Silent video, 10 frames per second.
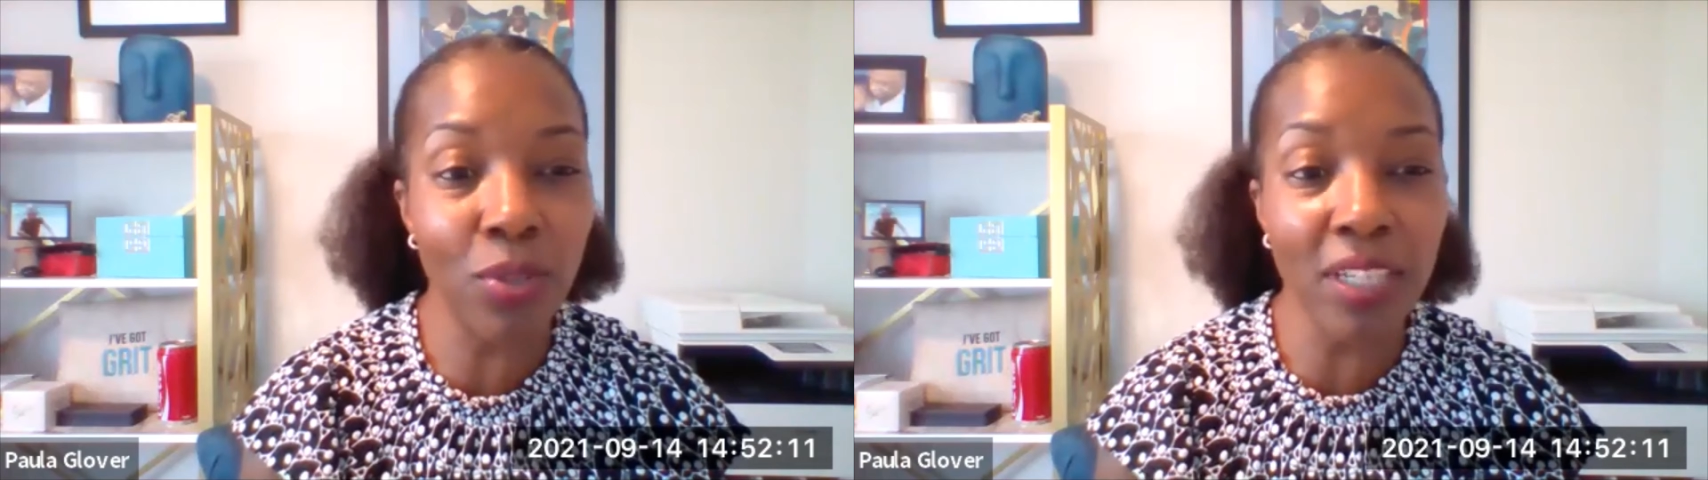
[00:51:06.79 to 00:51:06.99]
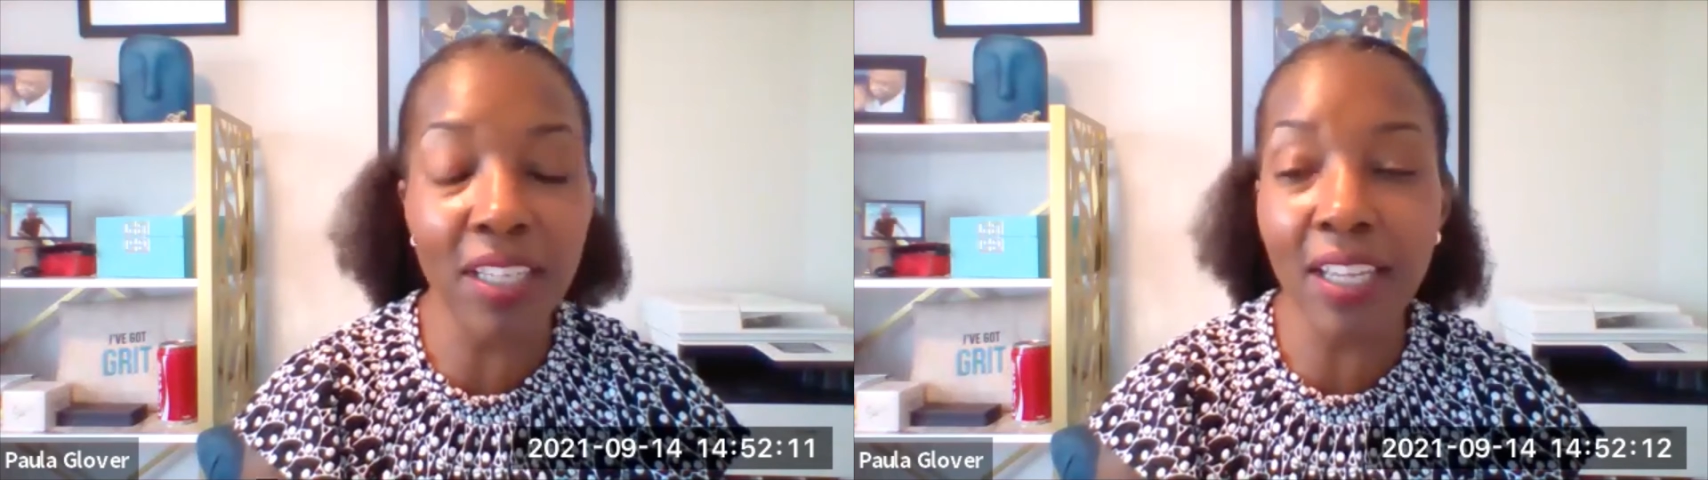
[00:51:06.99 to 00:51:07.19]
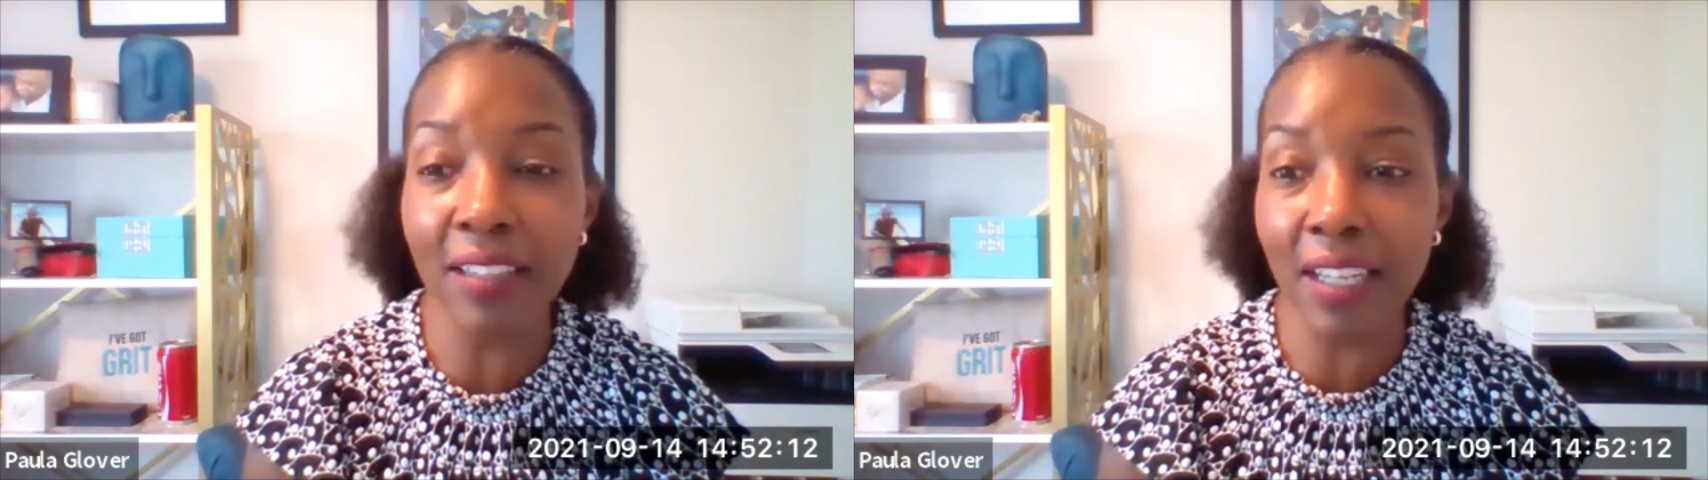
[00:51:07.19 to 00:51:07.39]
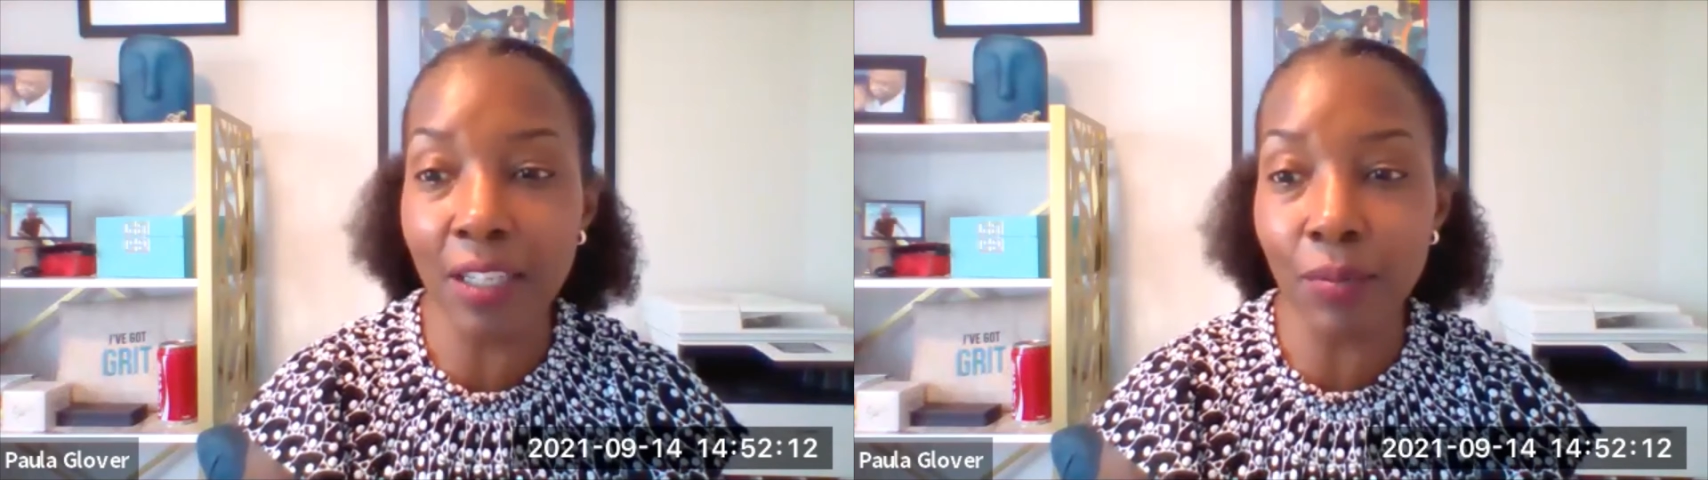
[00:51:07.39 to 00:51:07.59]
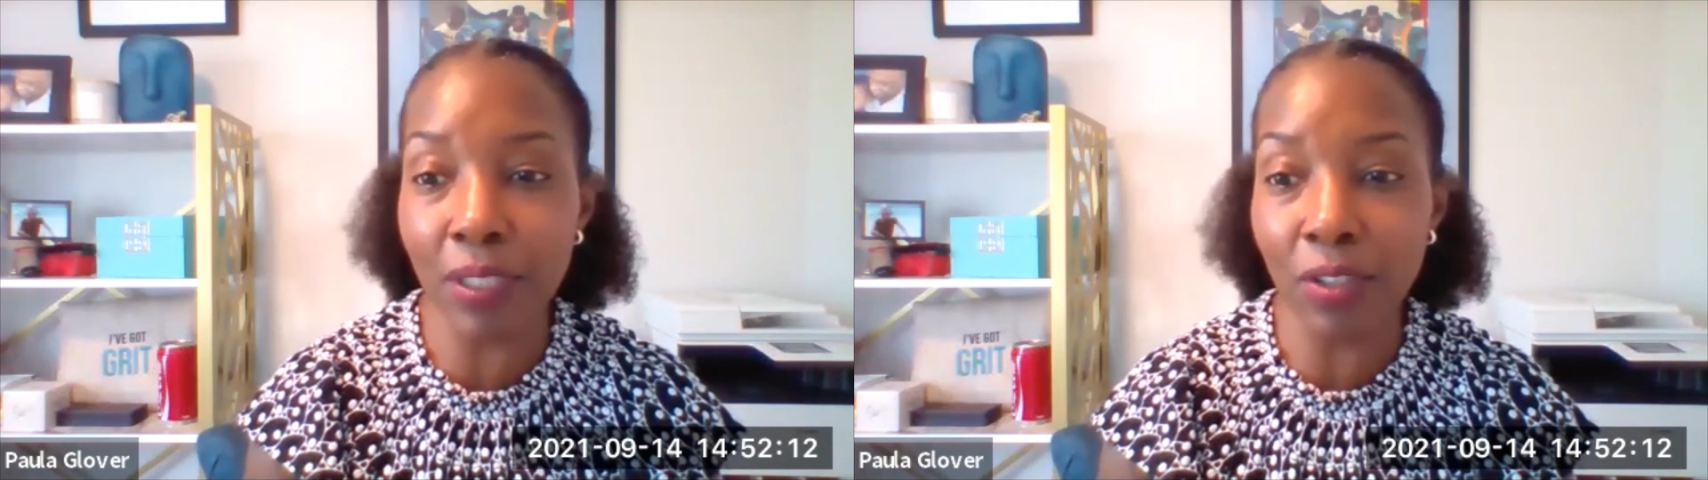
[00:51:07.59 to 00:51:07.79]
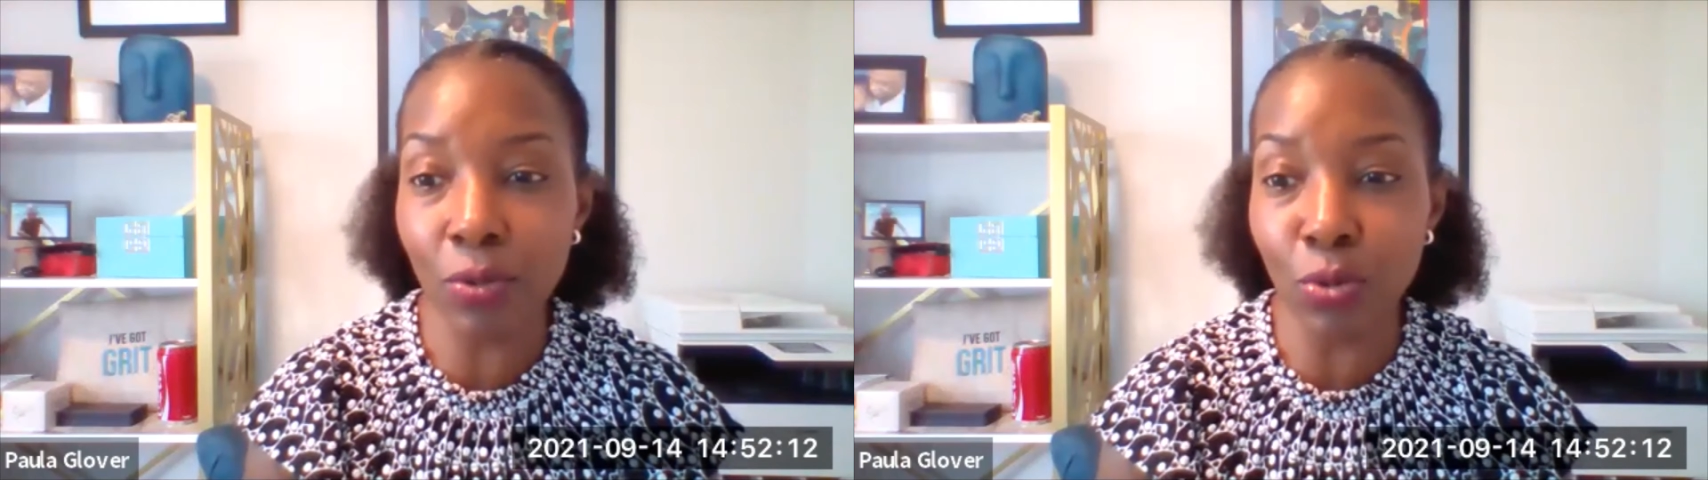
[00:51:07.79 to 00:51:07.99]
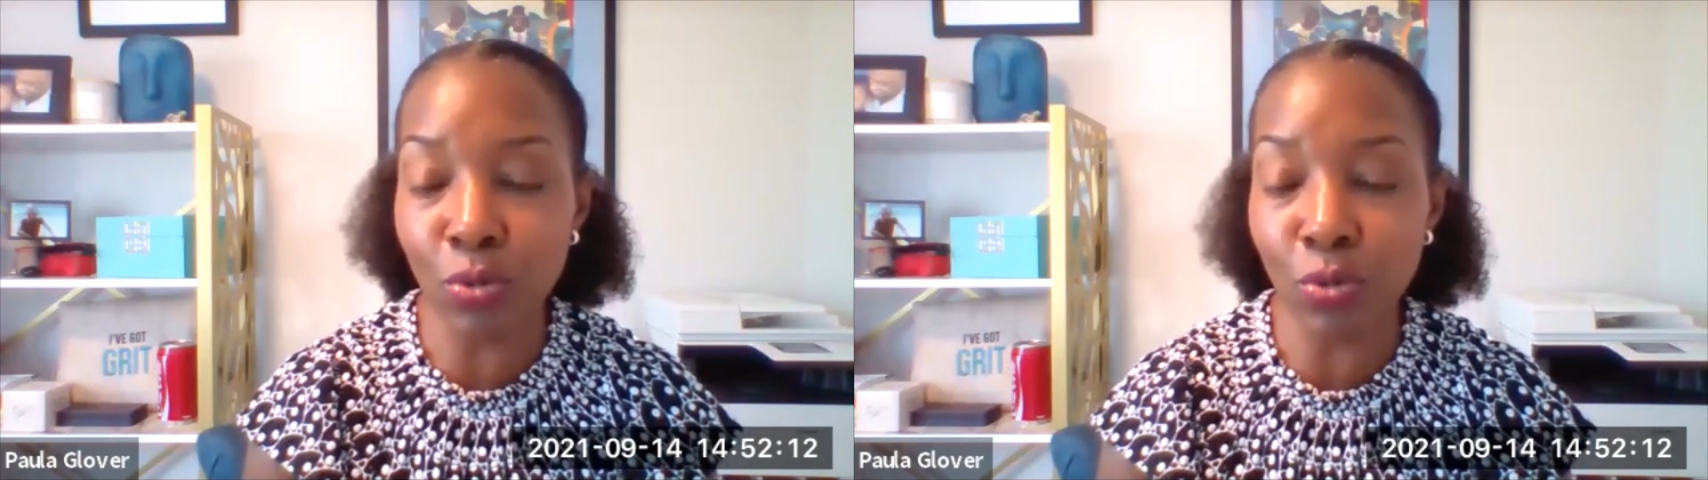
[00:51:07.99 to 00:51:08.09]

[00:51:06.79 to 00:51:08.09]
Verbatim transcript: what can that data be used